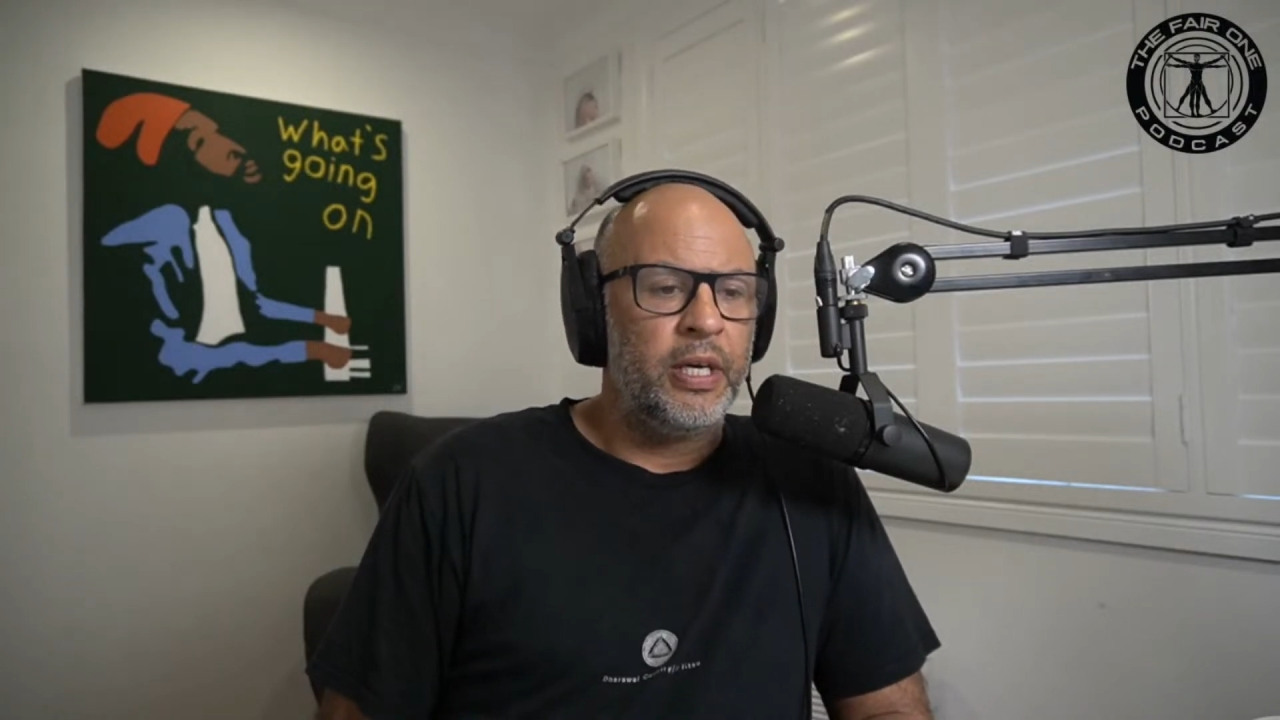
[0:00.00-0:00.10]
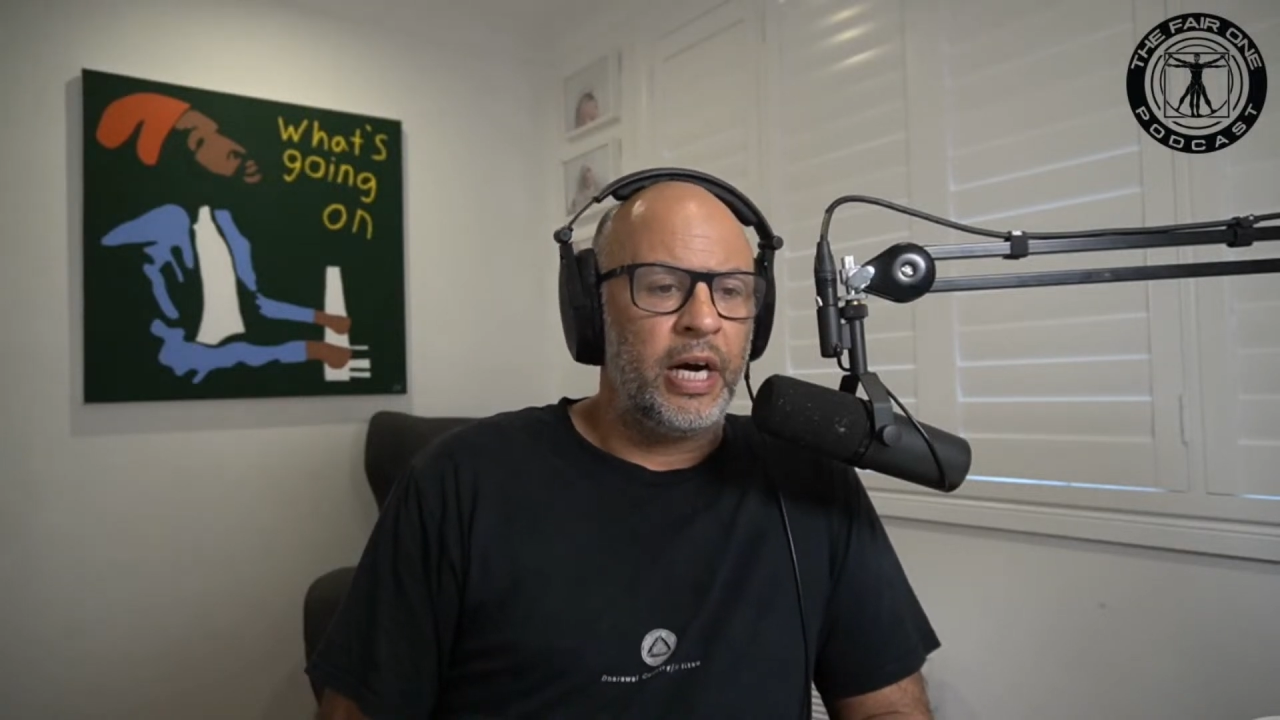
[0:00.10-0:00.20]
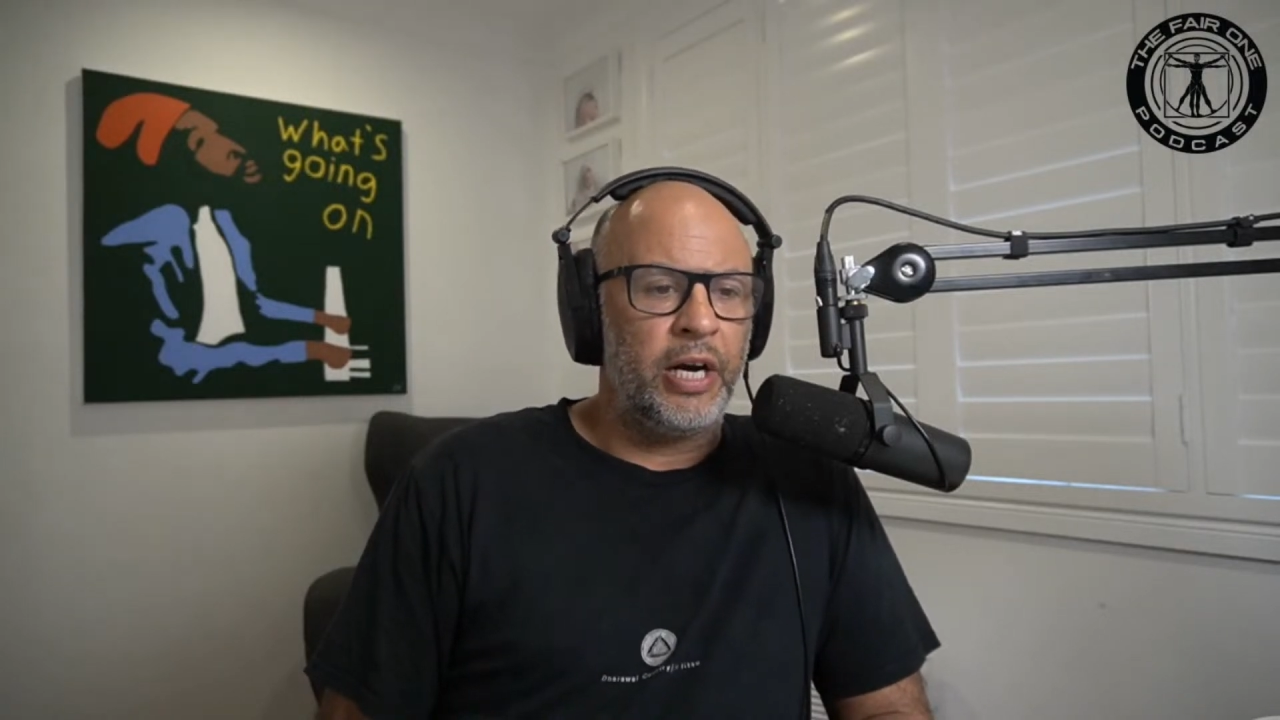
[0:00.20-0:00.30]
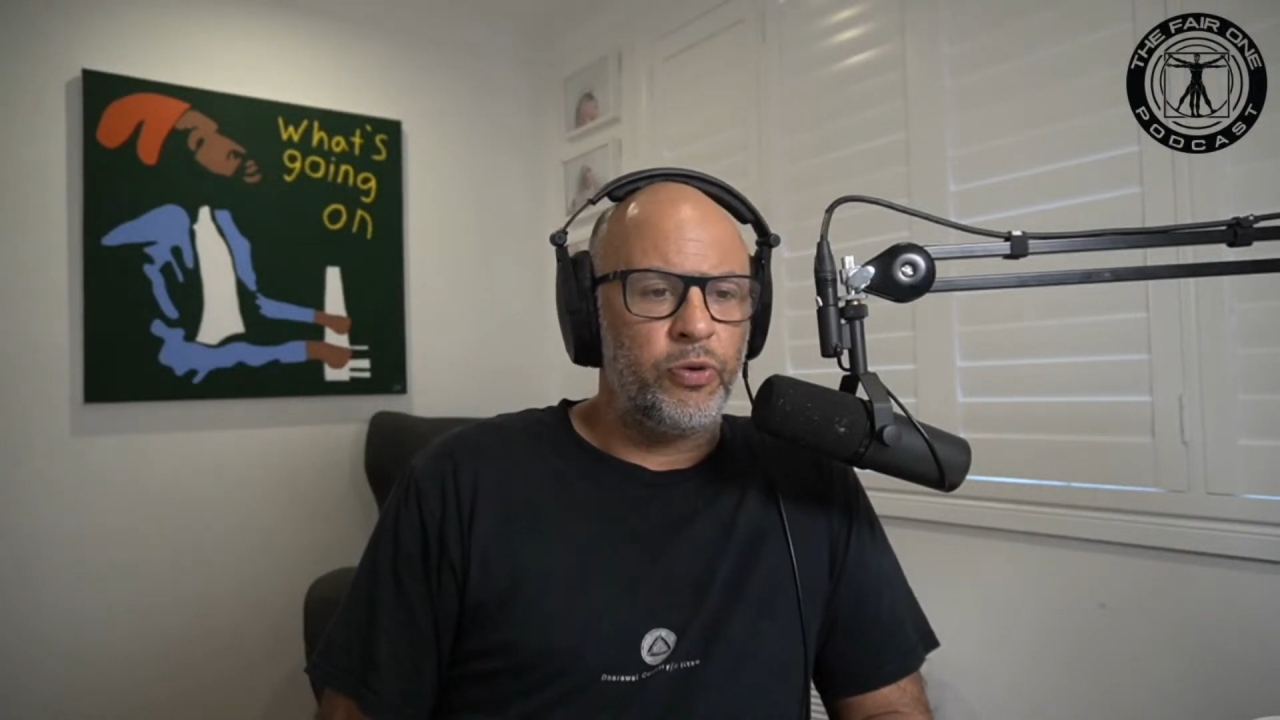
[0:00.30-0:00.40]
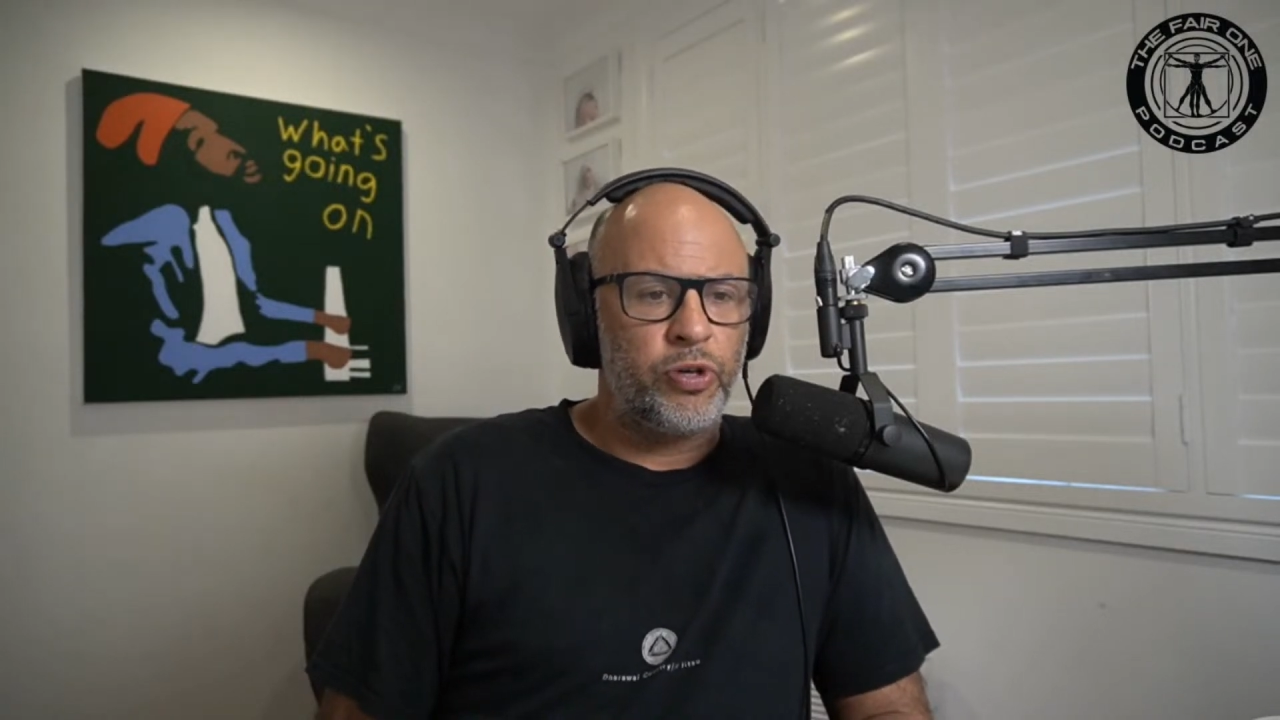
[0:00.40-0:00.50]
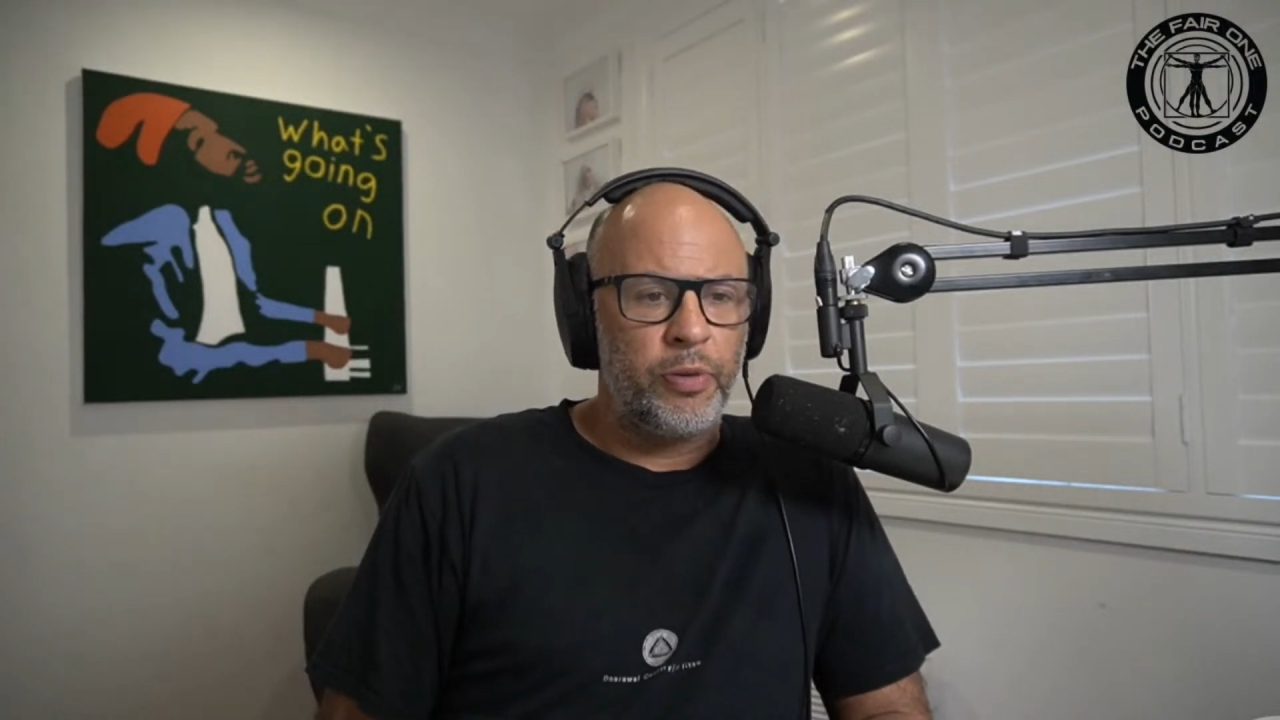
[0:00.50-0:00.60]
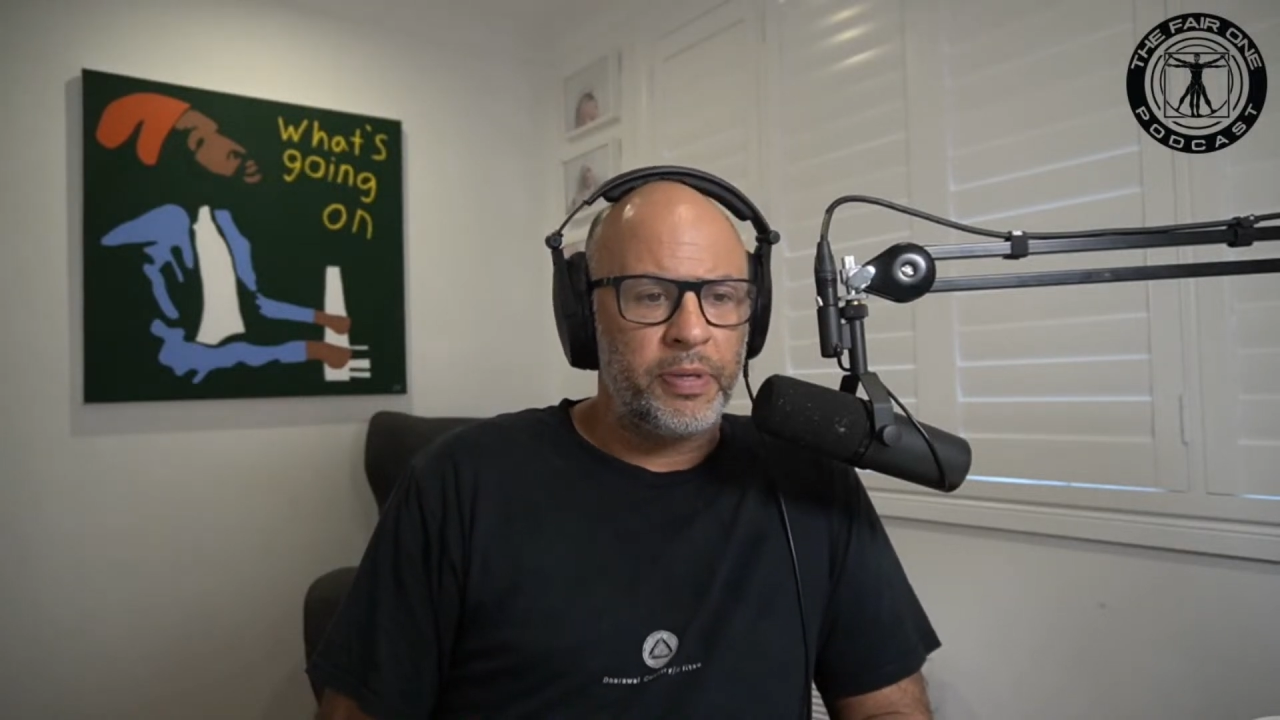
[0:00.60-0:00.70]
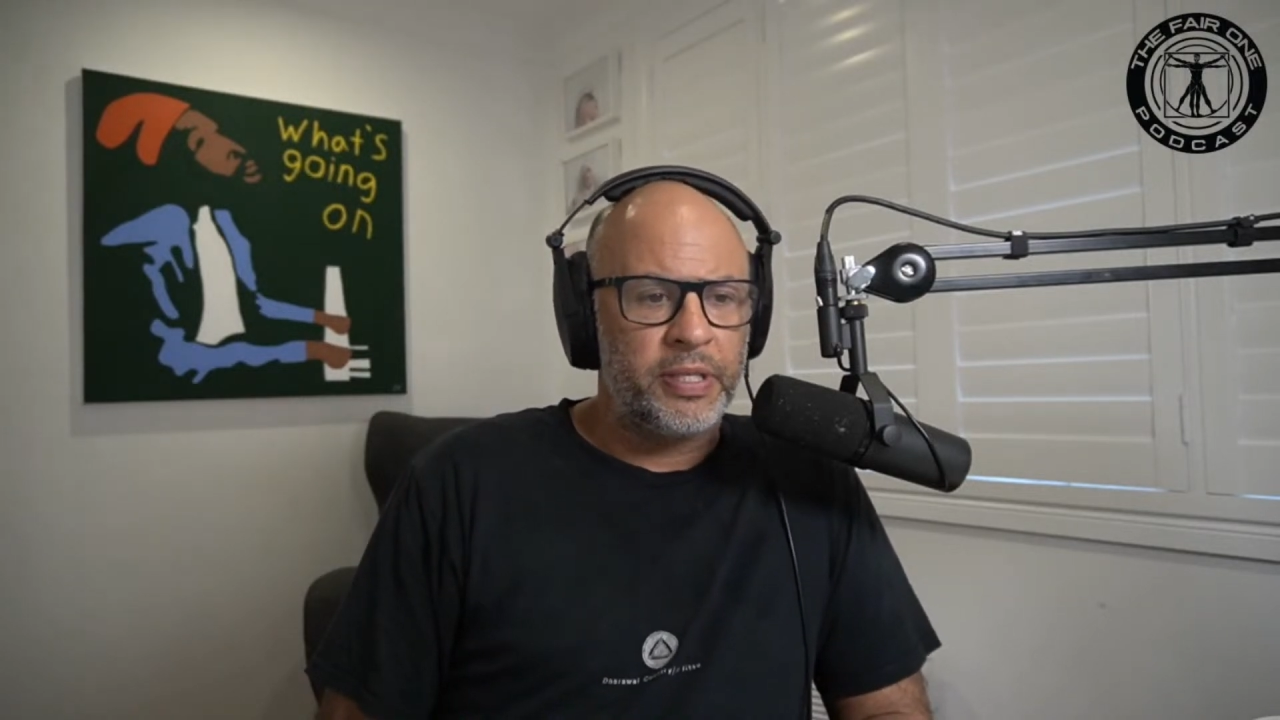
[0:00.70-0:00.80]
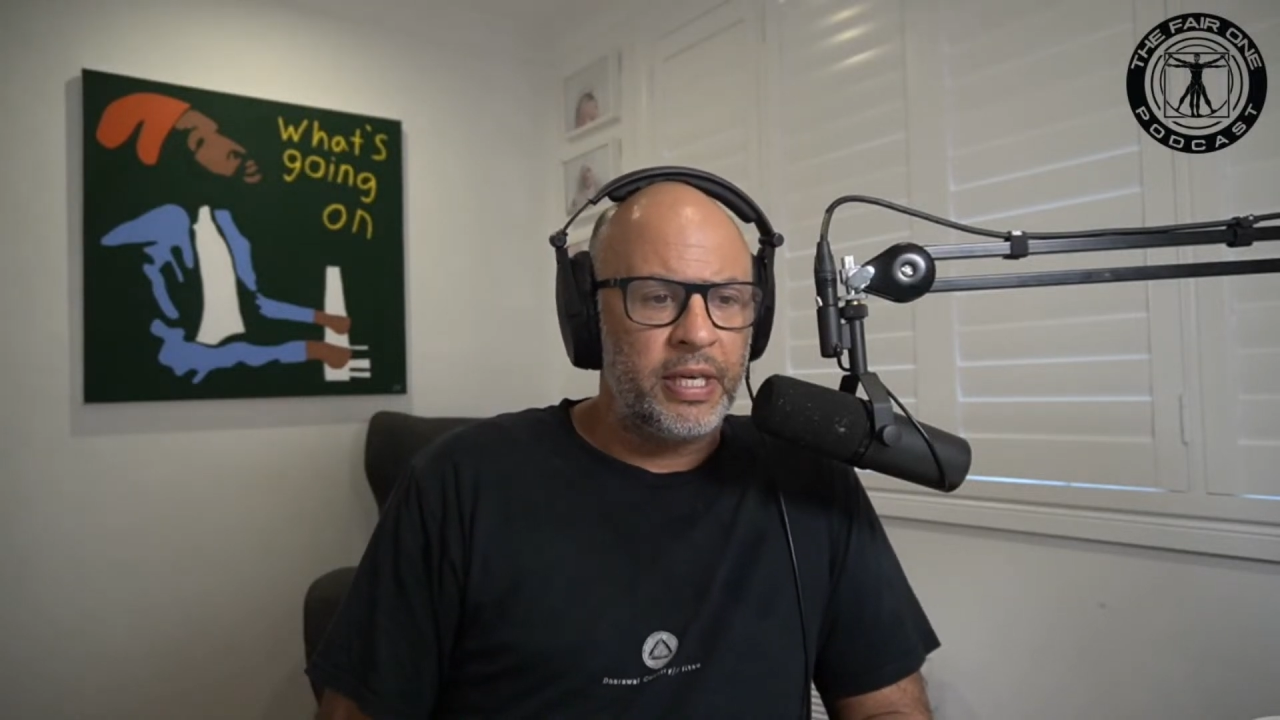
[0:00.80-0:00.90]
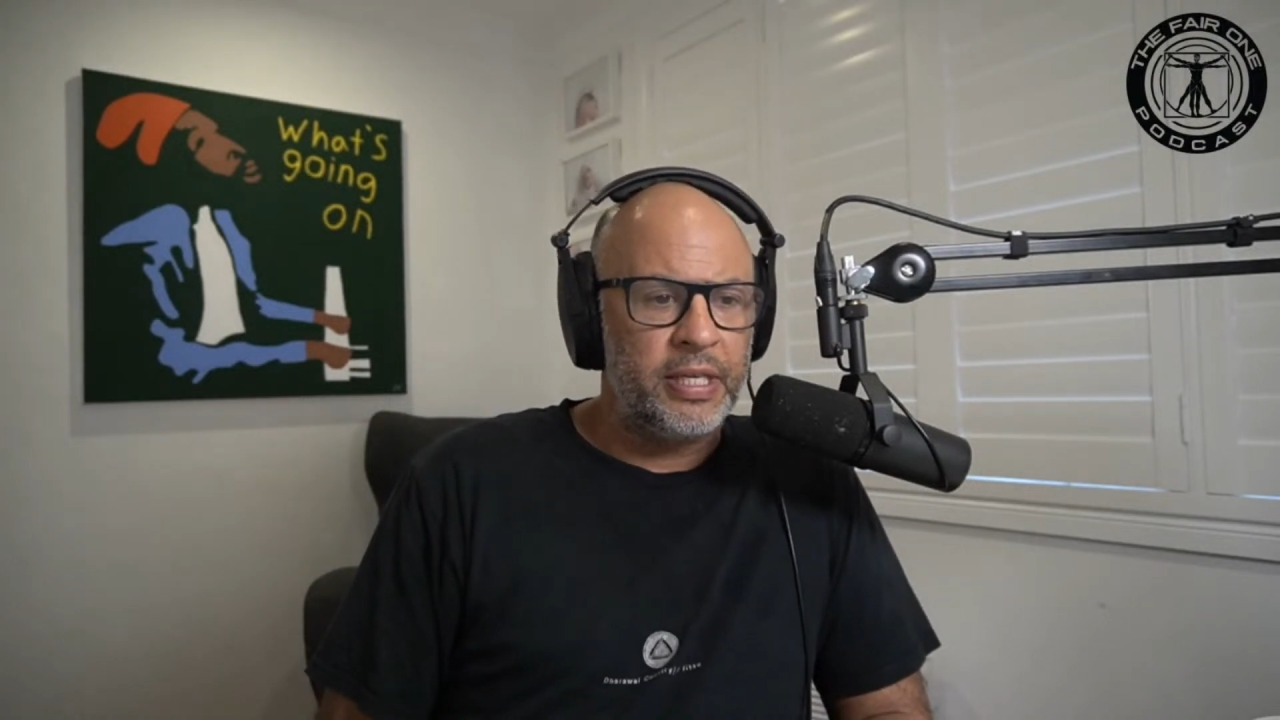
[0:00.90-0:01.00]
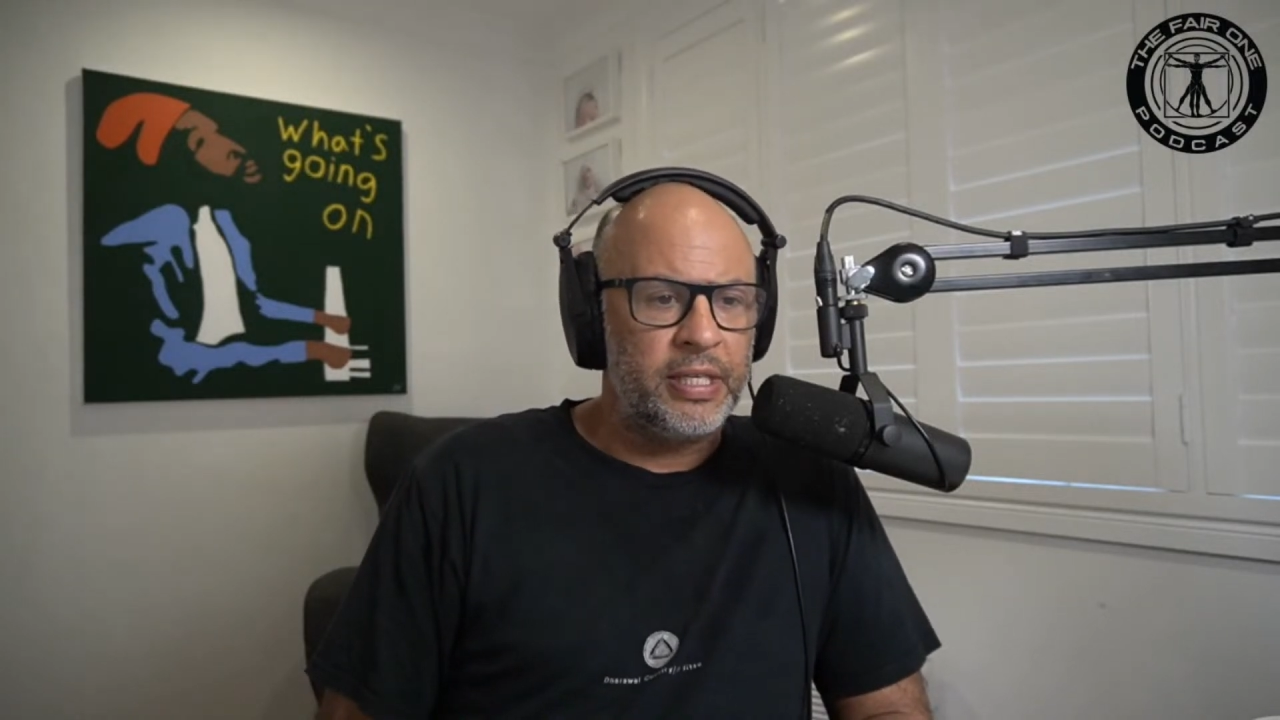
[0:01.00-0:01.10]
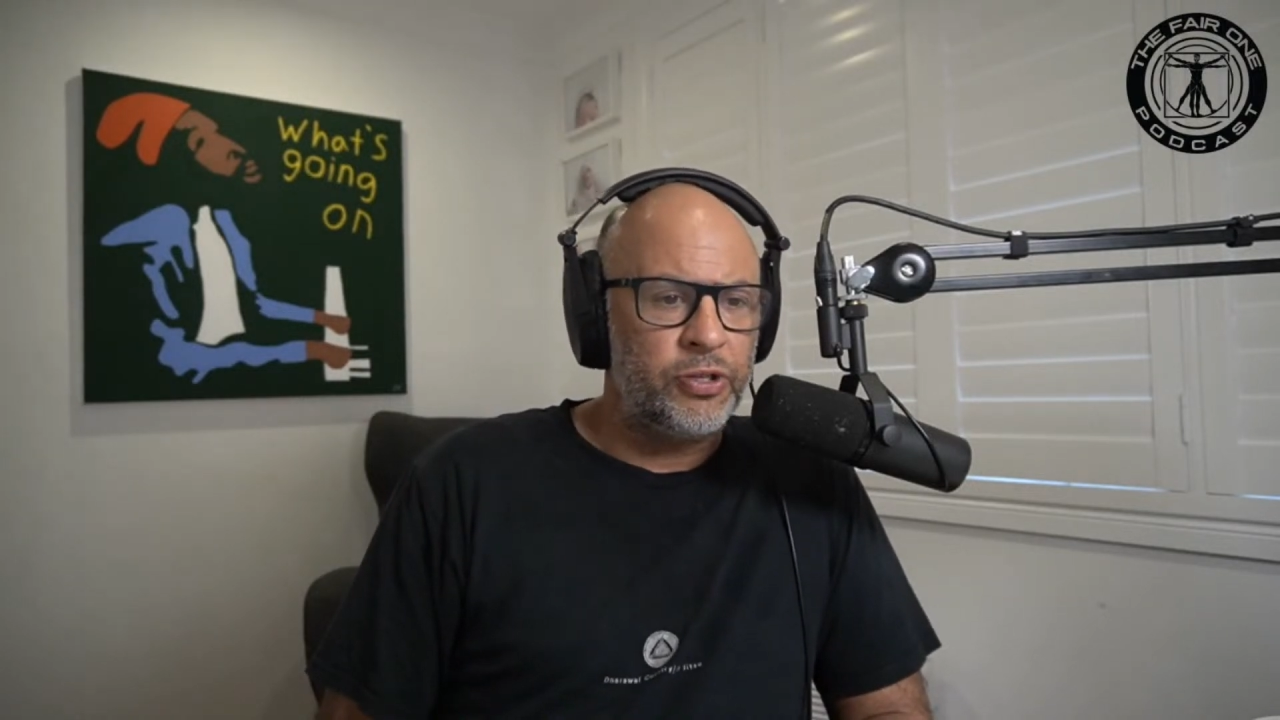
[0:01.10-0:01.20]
Hanoi Tripper says,